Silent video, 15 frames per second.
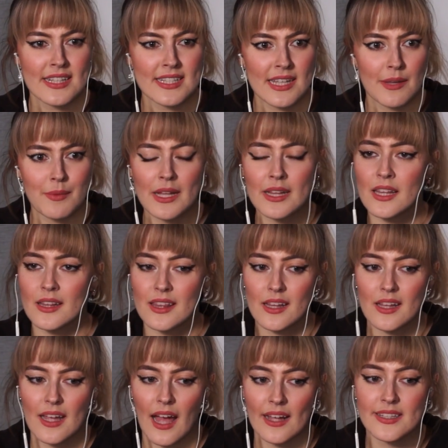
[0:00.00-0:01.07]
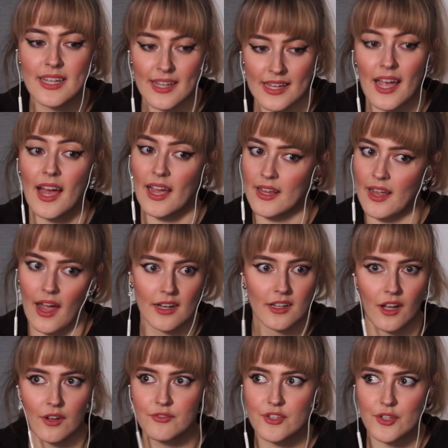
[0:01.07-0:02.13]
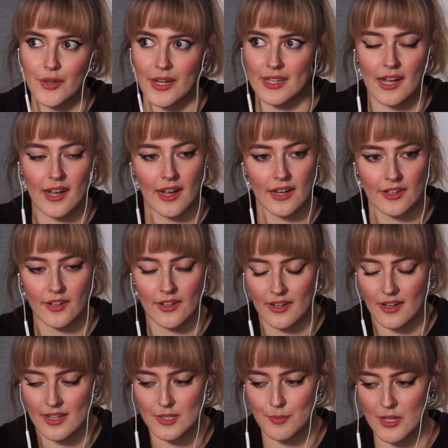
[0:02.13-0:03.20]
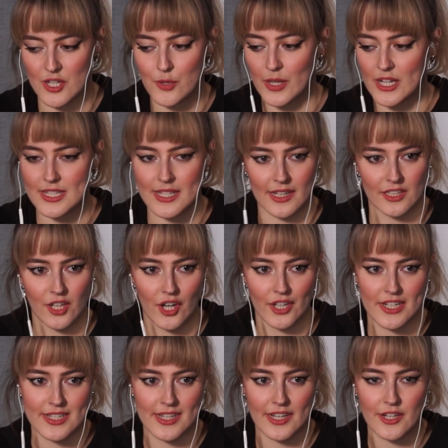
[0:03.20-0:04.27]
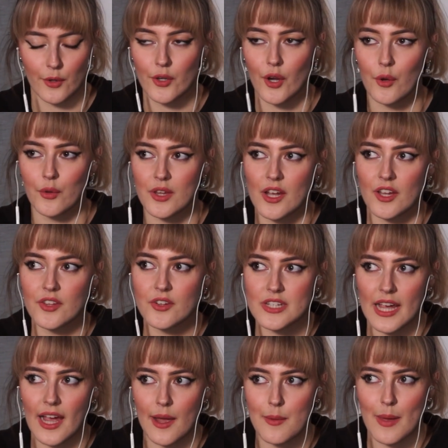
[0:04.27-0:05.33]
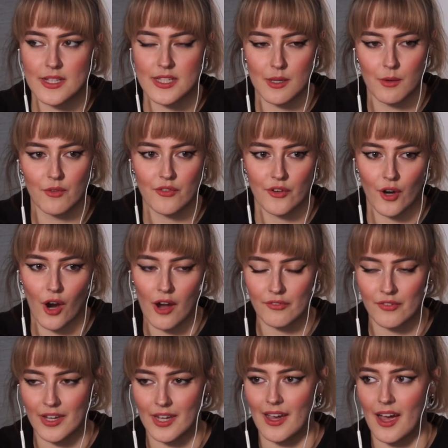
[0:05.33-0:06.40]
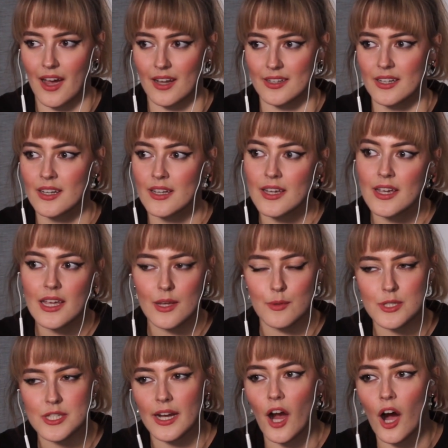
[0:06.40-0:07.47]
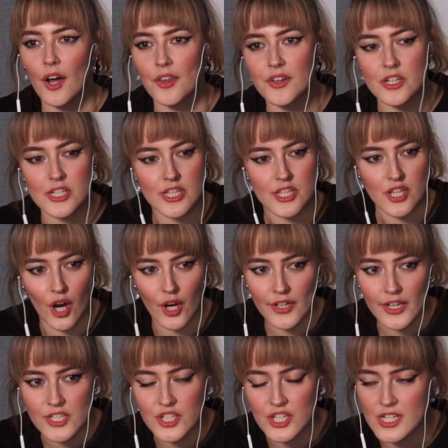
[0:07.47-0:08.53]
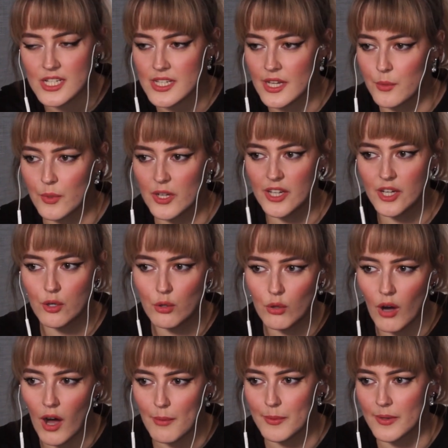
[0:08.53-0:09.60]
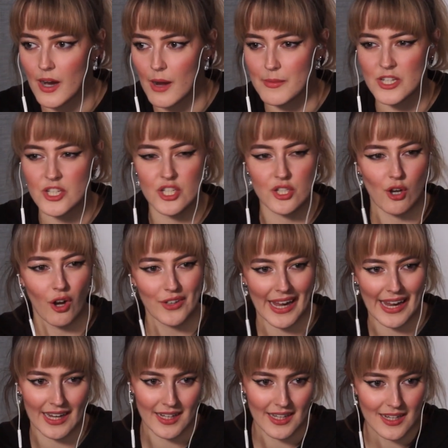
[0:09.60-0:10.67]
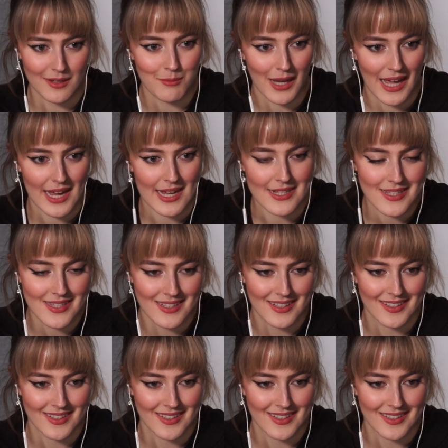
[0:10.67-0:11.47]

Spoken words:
the same thing. I did. Yeah, I love doing that, and especially when it's like an artist I don't know. The other day I met someone for coffee, and he was like, "Oh, there's this artist. She's like really cool, up and coming. She's called Alien Blaze."